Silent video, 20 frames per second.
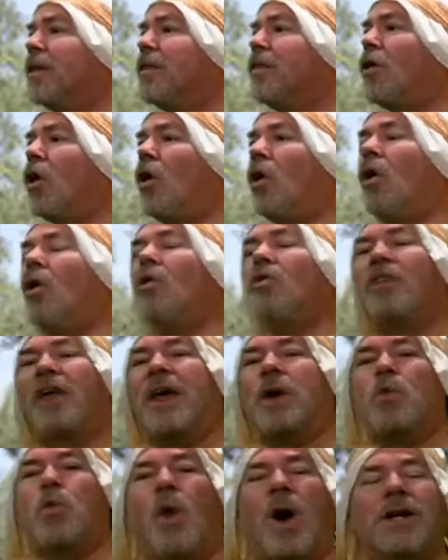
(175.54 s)
All they
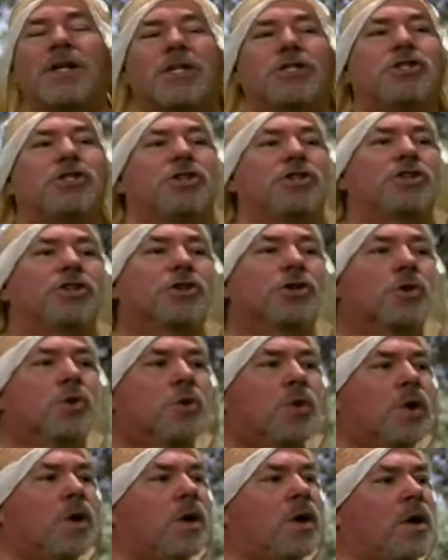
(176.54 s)
wanted to
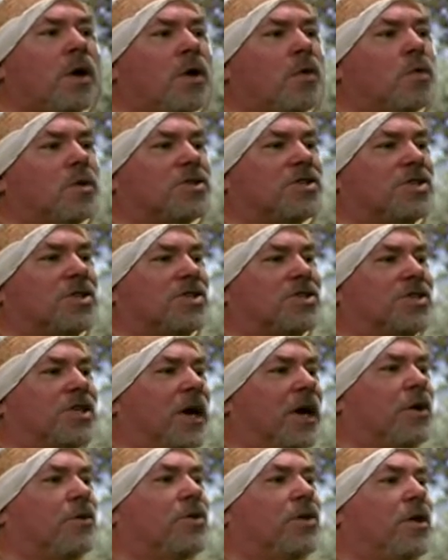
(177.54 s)
do was to
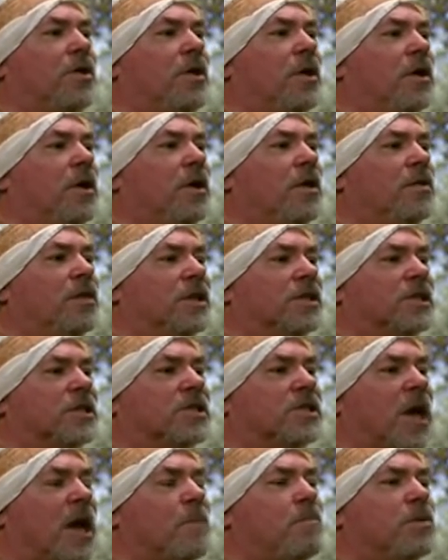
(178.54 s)
scare the, the
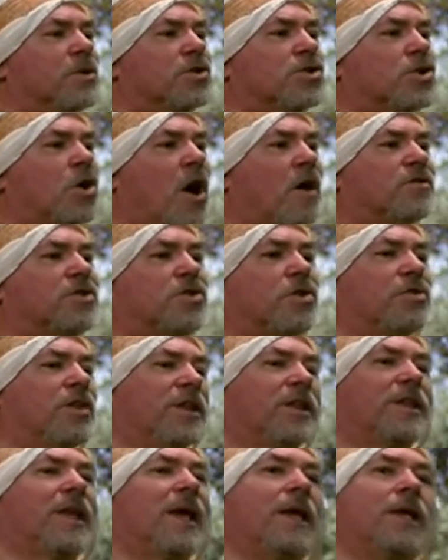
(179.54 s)
disciples off so
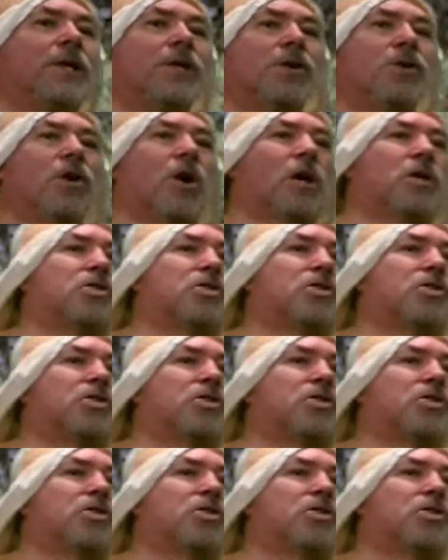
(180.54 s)
that they didn't cause